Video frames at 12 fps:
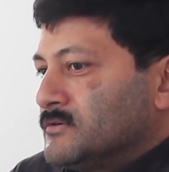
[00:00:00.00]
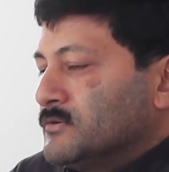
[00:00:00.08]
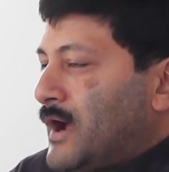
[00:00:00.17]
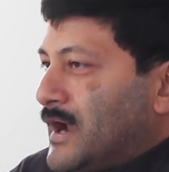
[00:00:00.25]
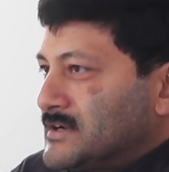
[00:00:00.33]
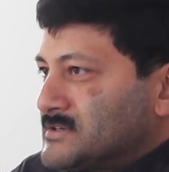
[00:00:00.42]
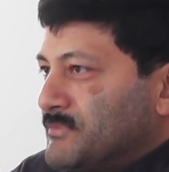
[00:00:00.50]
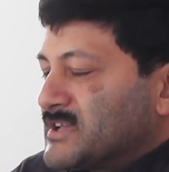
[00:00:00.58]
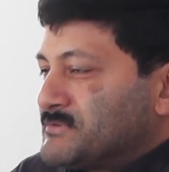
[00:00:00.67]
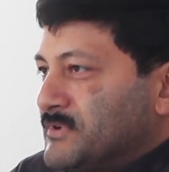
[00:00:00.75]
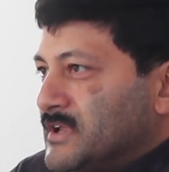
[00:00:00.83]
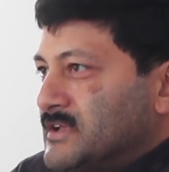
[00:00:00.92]
who had some
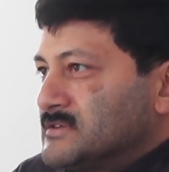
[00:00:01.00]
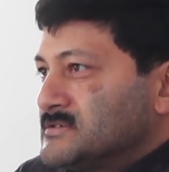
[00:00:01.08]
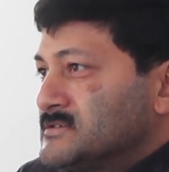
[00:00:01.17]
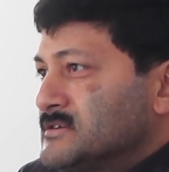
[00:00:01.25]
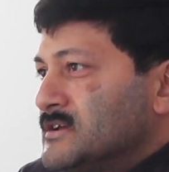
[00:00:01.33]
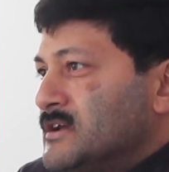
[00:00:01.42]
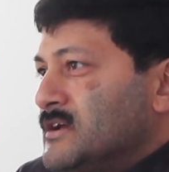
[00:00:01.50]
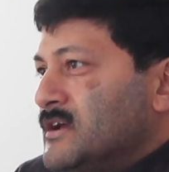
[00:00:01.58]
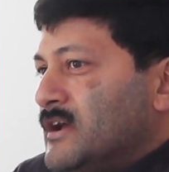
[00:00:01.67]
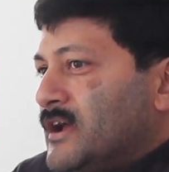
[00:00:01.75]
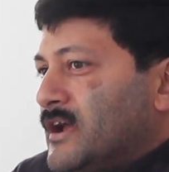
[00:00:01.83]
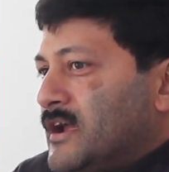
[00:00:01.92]
experience,
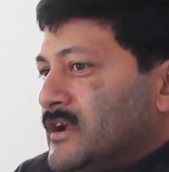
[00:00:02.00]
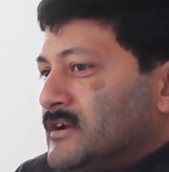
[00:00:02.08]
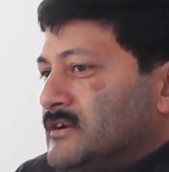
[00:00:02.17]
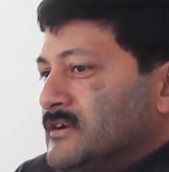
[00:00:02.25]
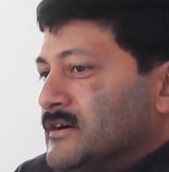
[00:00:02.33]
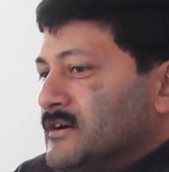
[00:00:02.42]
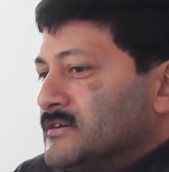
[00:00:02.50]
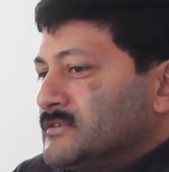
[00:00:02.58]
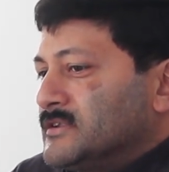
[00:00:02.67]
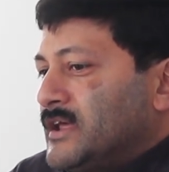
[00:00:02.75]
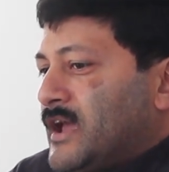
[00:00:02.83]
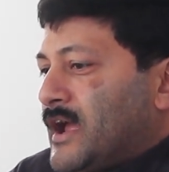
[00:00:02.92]
and
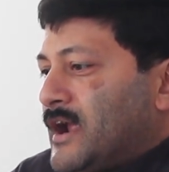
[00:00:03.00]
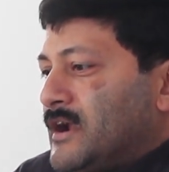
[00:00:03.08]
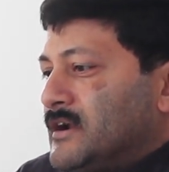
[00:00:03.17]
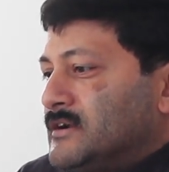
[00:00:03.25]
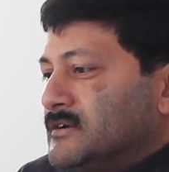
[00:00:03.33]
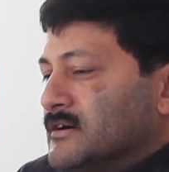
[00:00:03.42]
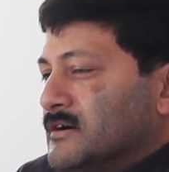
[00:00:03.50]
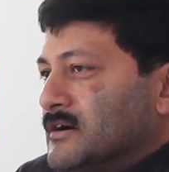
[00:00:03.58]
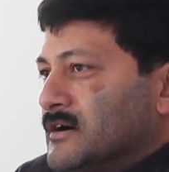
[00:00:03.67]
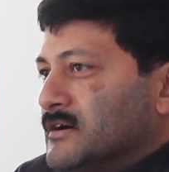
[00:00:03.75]
they came